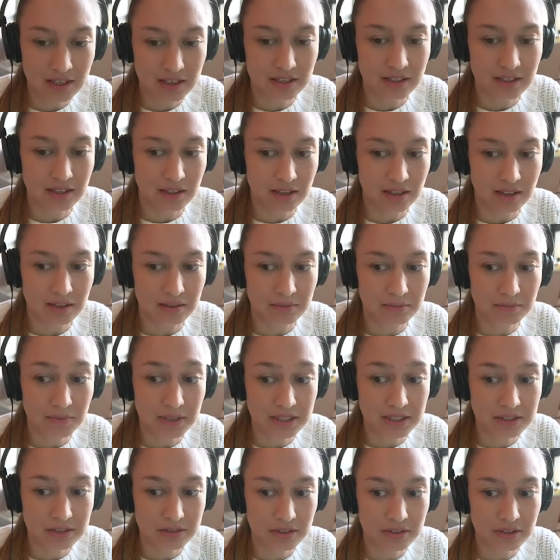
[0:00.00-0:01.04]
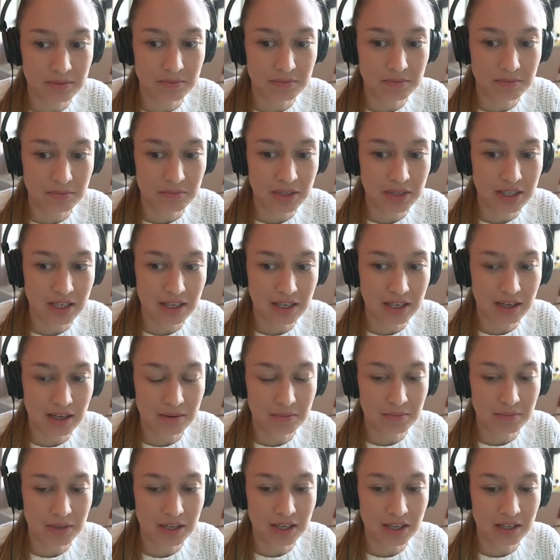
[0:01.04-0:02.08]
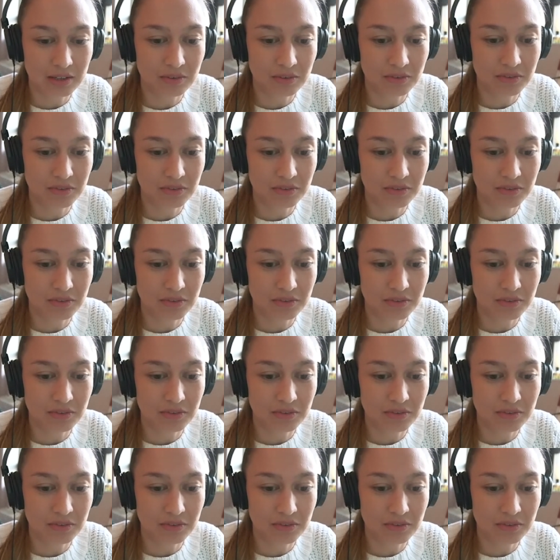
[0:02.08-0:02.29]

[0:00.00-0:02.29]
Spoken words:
and mainstream media can be kind